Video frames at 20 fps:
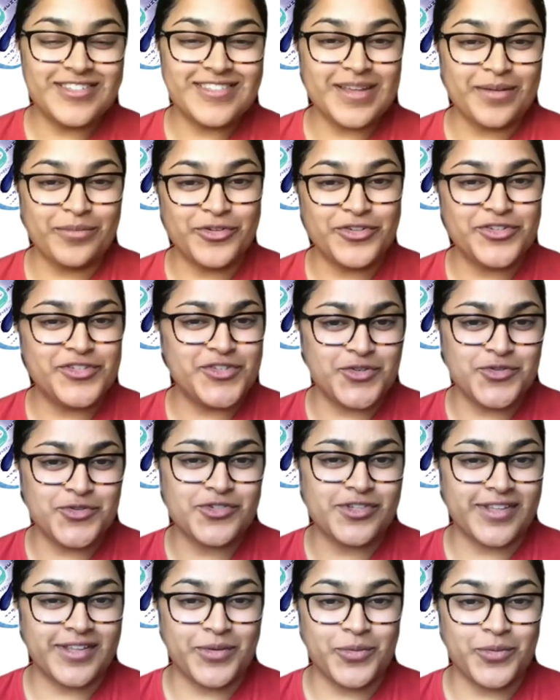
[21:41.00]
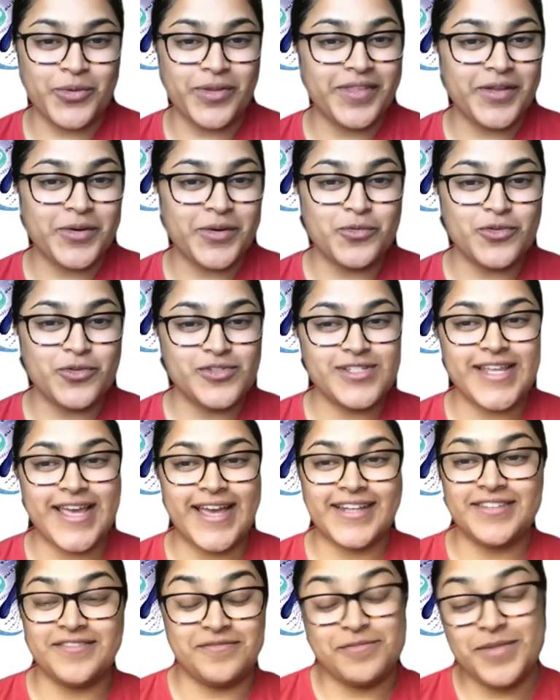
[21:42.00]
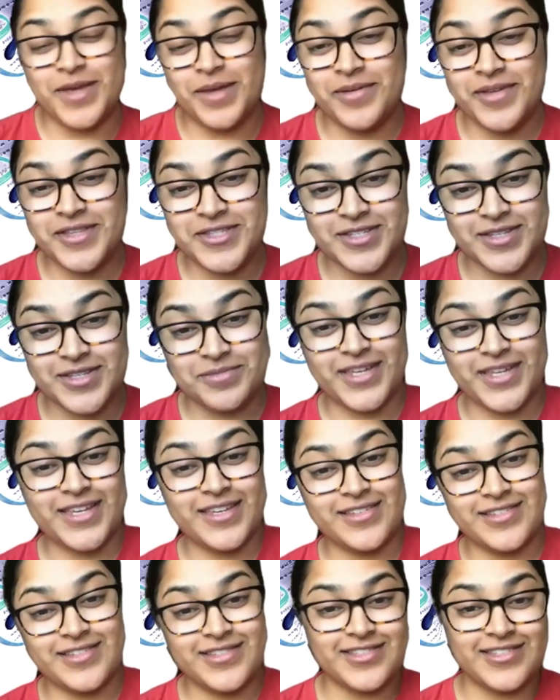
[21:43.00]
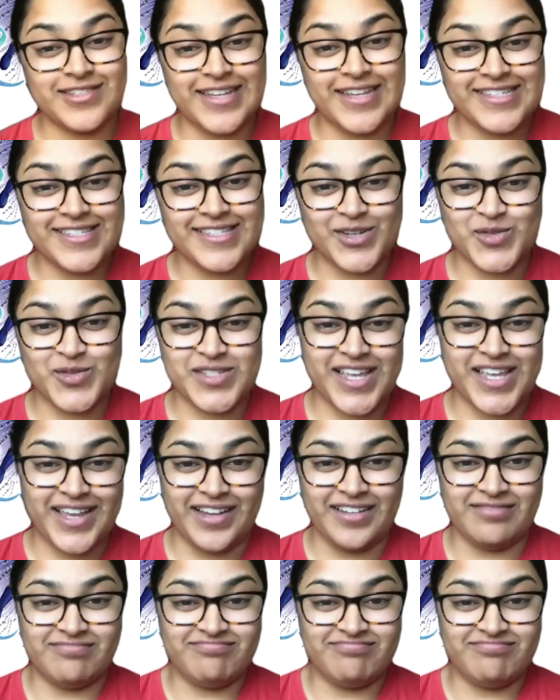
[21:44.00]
summer is usually when they're most active. Maybe it's because it's nice outside.